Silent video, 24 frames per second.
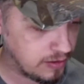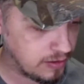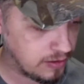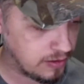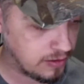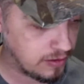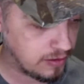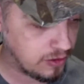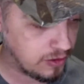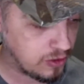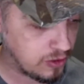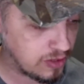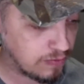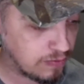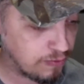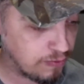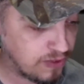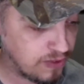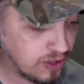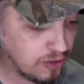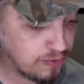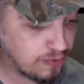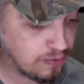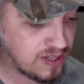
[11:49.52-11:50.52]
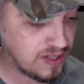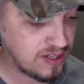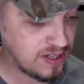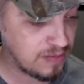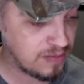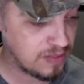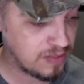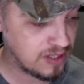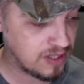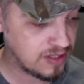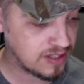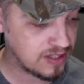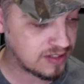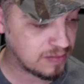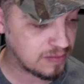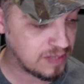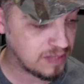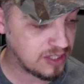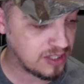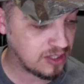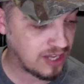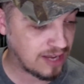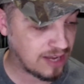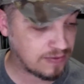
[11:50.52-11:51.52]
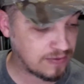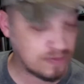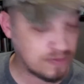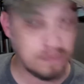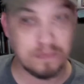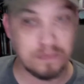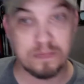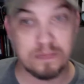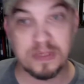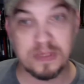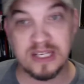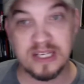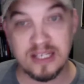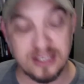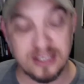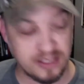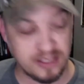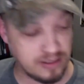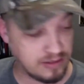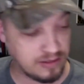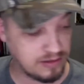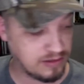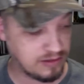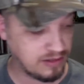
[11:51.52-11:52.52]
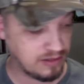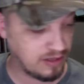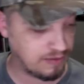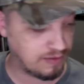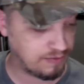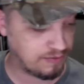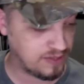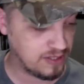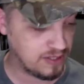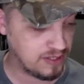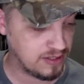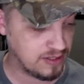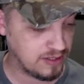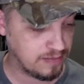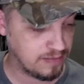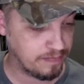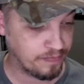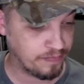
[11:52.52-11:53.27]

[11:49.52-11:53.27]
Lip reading: You can feel offended, but it doesn't mean you have to be offended.